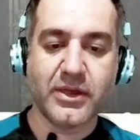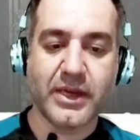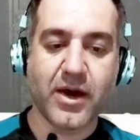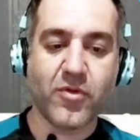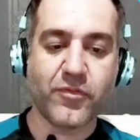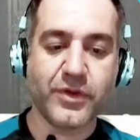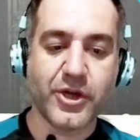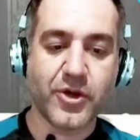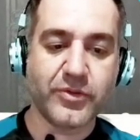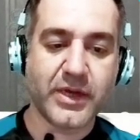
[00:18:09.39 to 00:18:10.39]
Now we
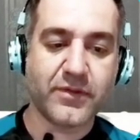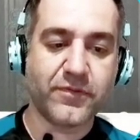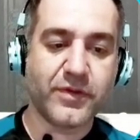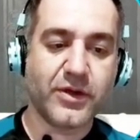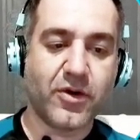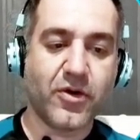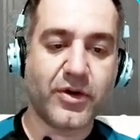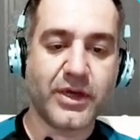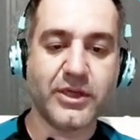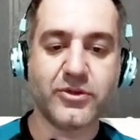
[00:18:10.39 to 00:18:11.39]
know that we
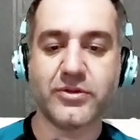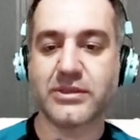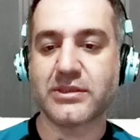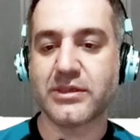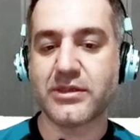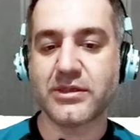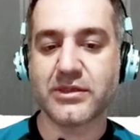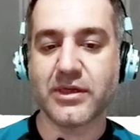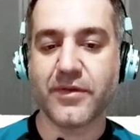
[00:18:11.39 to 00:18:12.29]
are into the third